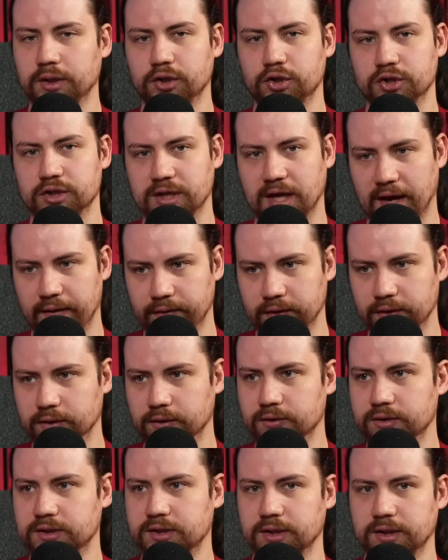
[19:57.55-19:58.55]
just having
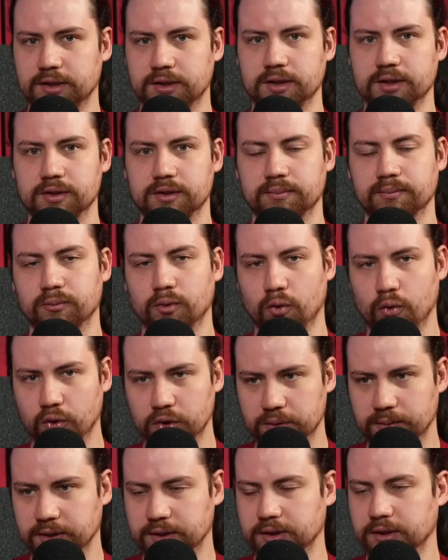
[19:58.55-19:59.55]
those 6s and
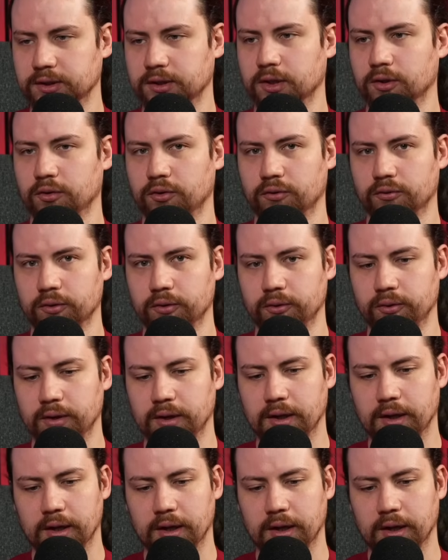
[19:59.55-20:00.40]
automatically go through.